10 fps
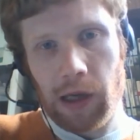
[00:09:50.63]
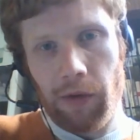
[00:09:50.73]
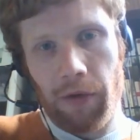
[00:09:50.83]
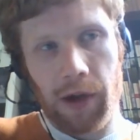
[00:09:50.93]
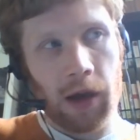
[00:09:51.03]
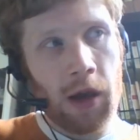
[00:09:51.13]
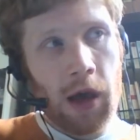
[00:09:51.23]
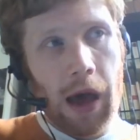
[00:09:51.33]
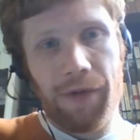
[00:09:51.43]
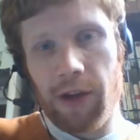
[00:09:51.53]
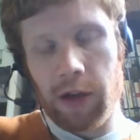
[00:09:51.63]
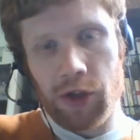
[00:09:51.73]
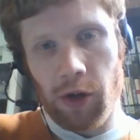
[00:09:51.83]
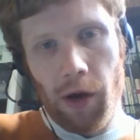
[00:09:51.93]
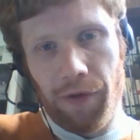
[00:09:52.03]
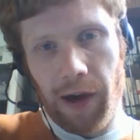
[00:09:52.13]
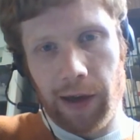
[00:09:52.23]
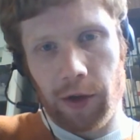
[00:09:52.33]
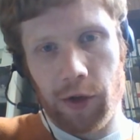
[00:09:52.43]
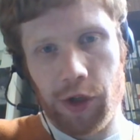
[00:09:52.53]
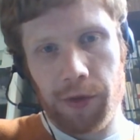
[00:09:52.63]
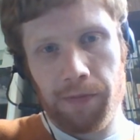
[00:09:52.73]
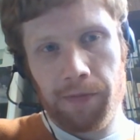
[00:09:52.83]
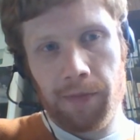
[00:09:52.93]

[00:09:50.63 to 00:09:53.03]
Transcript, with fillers: everything. I think there's a lot of factors.